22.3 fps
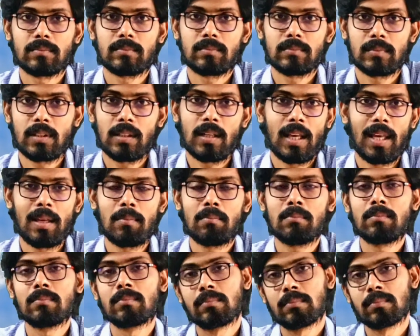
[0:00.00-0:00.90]
The
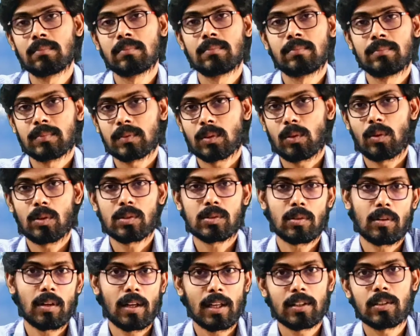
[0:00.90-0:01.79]
name
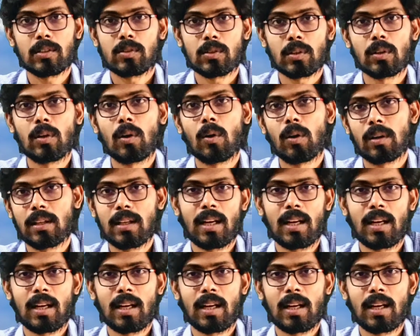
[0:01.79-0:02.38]
also related to God.